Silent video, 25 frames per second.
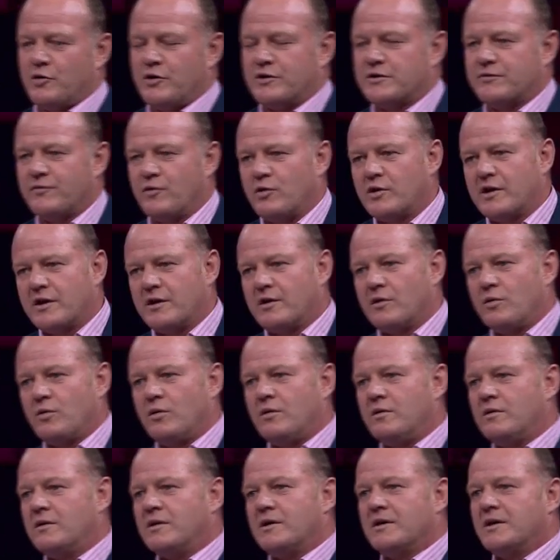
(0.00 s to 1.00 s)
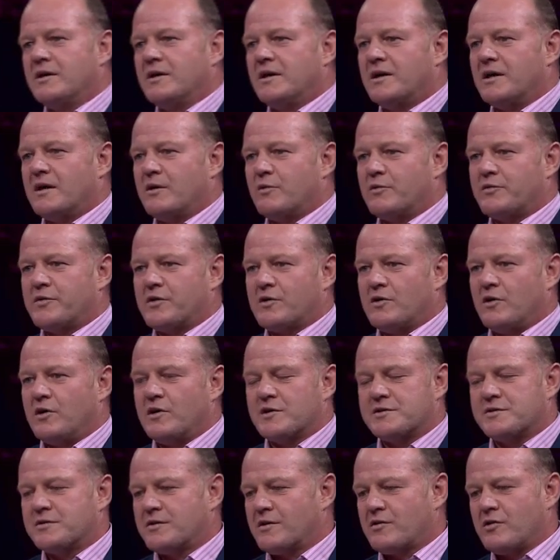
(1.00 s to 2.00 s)
point of order in law uh, with
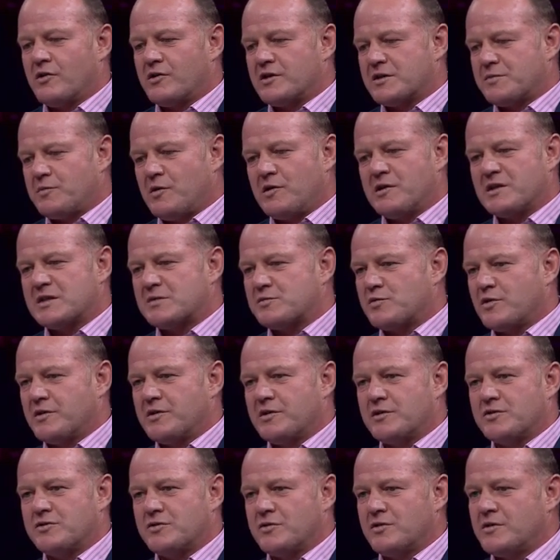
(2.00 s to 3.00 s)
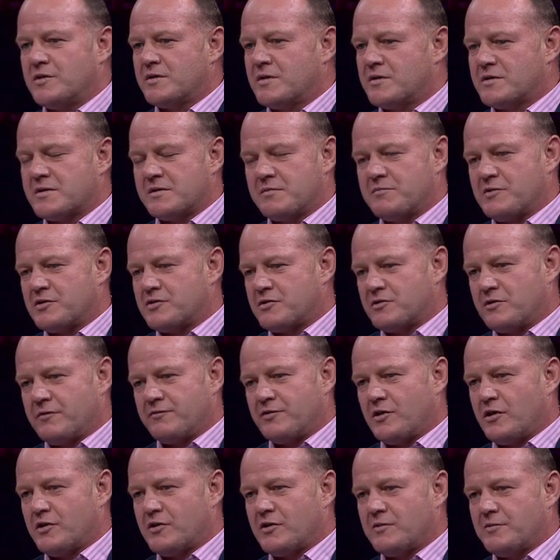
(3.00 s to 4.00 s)
regards to the correspondence between the two, the submission
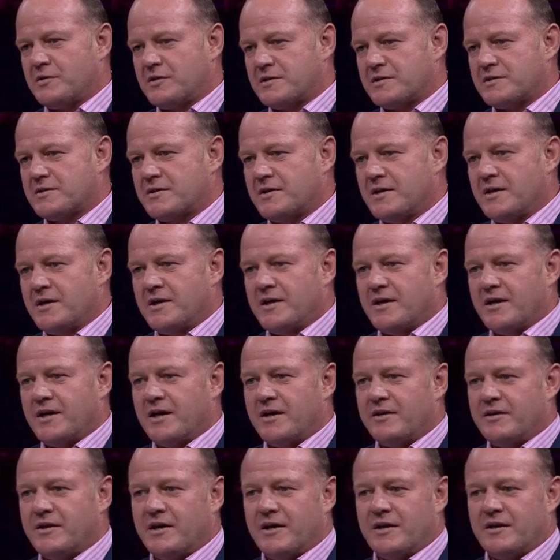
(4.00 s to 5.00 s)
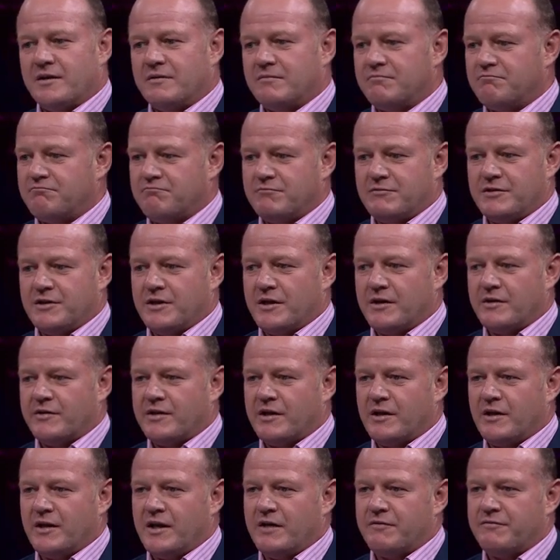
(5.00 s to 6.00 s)
of documents, and then you know,
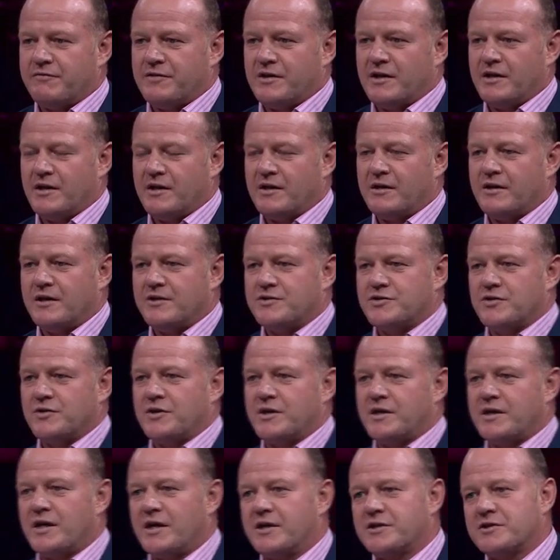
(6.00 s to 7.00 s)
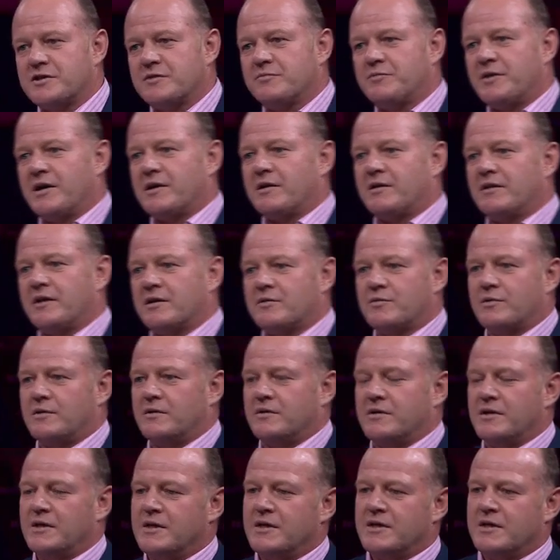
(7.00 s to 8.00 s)
they'll have their adjudication panel that
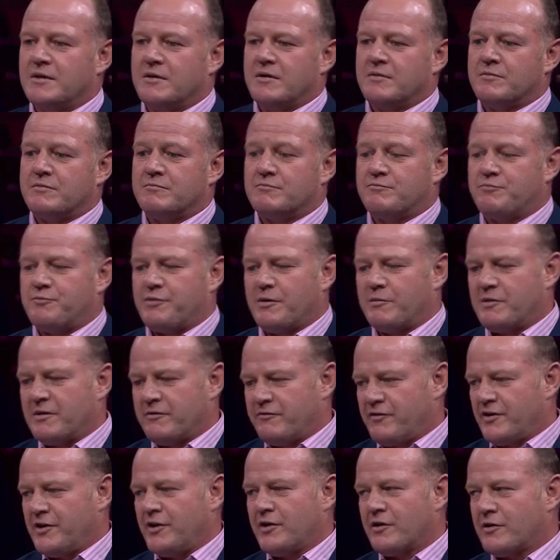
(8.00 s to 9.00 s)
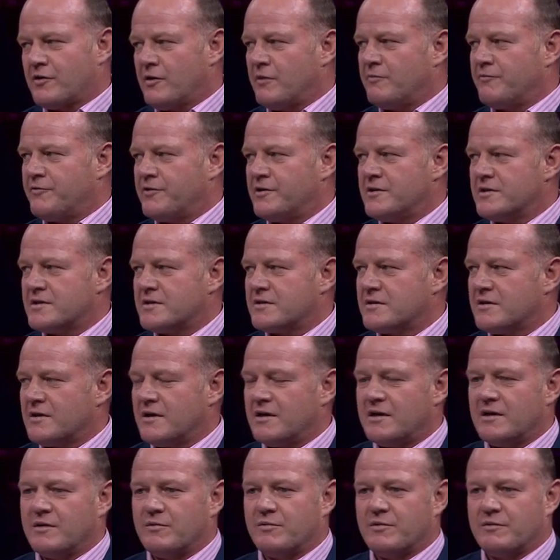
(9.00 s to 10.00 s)
will probably video conference
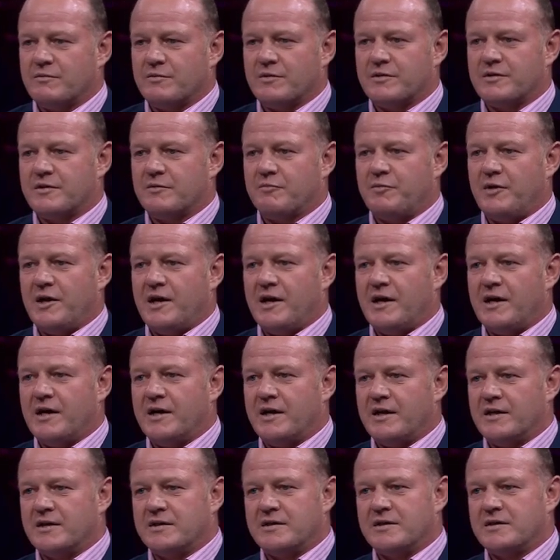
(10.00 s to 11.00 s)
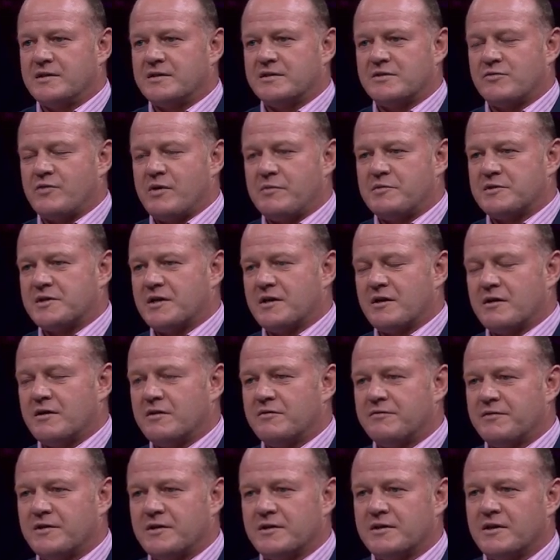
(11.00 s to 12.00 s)
uh, with, with, the player and his
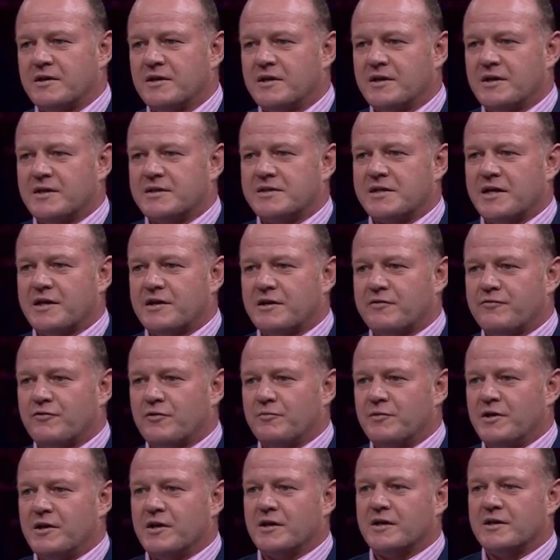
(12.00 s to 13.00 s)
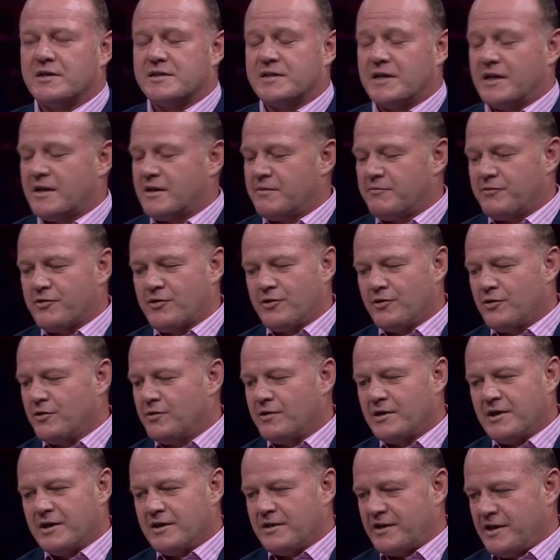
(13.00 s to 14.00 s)
representative and take it from there and take them
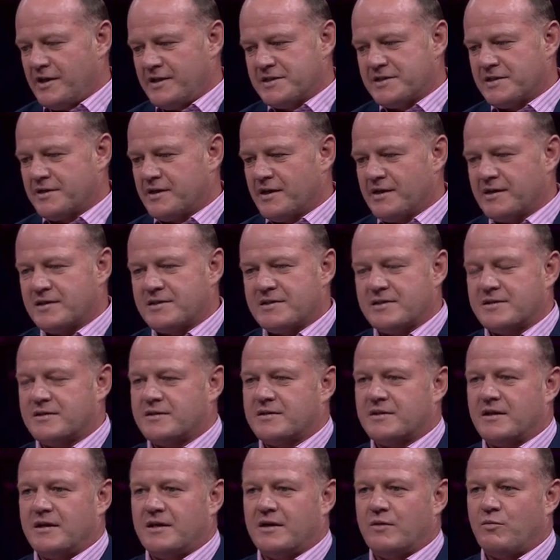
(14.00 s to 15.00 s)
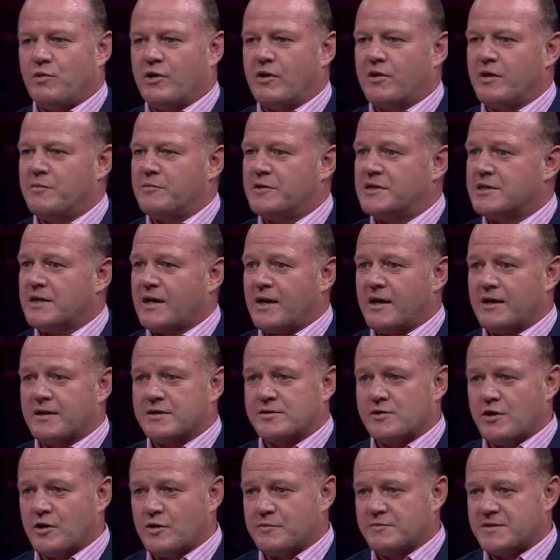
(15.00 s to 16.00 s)
through the incidents, uh, what are the
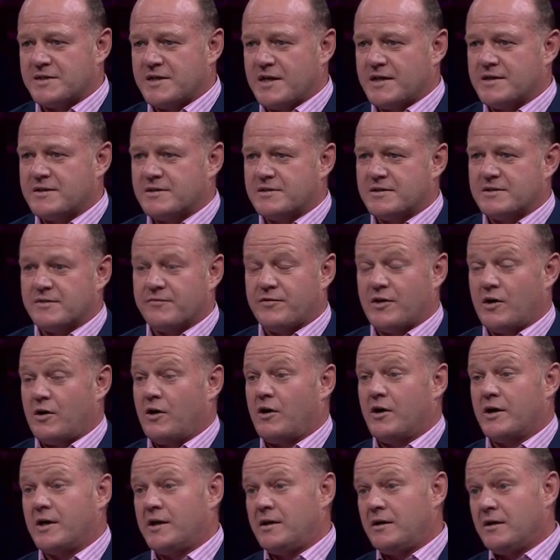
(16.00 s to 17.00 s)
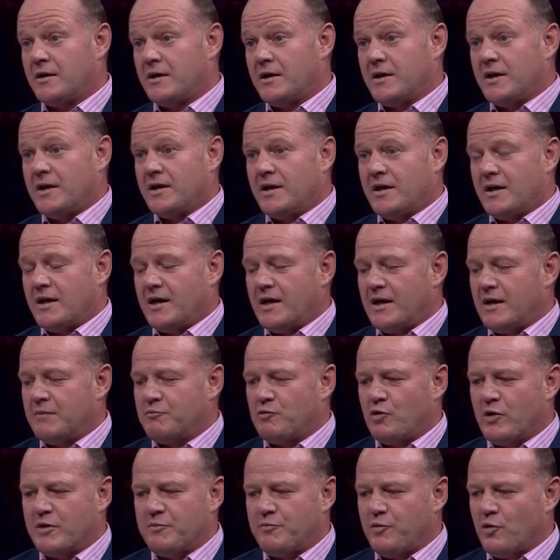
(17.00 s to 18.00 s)
mitigating circumstances, if there are any. Uh,
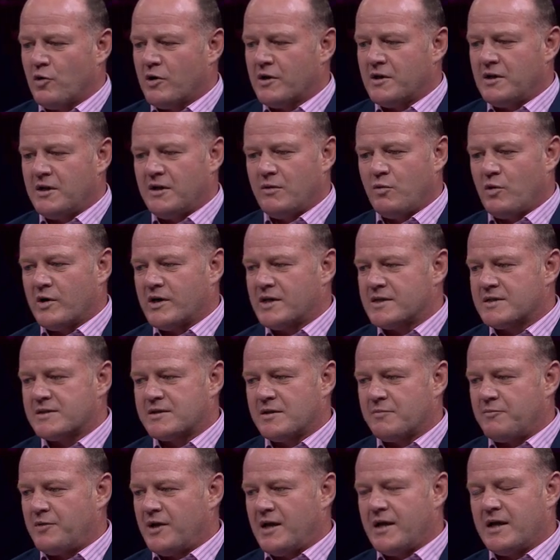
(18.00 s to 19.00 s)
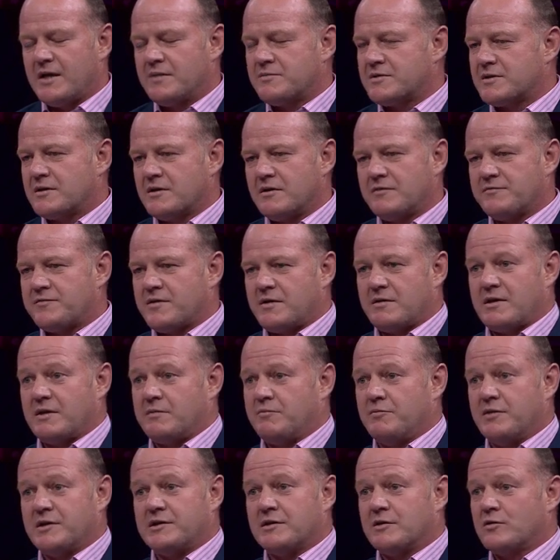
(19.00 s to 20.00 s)
more importantly, what is the player himself
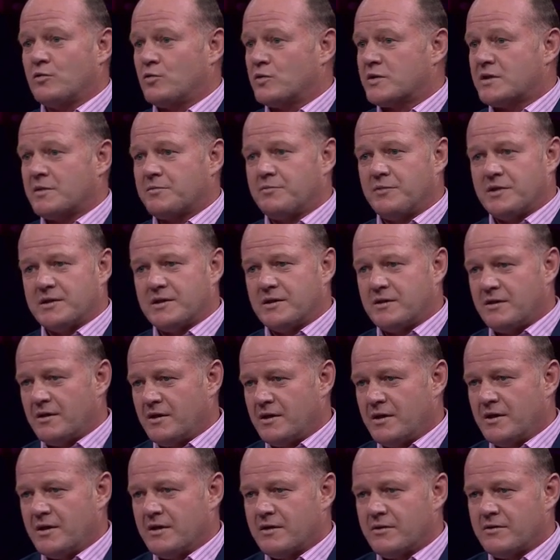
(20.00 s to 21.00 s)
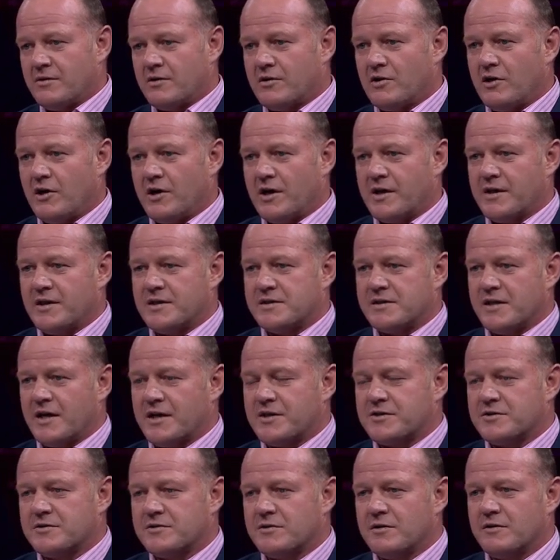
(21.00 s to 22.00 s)
admitted or submitted mm. regarding his
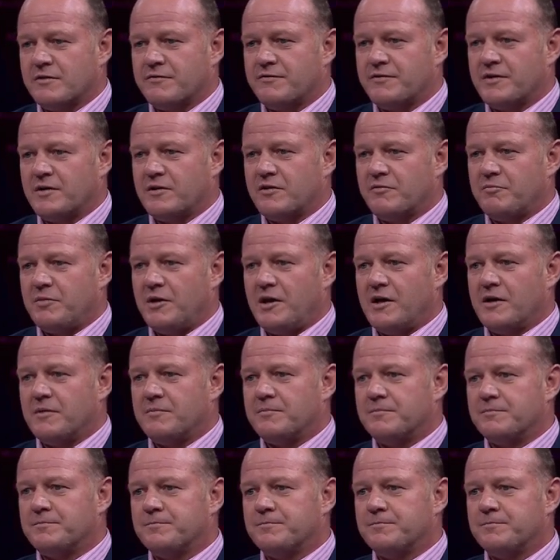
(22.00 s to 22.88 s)
actions on the field of play?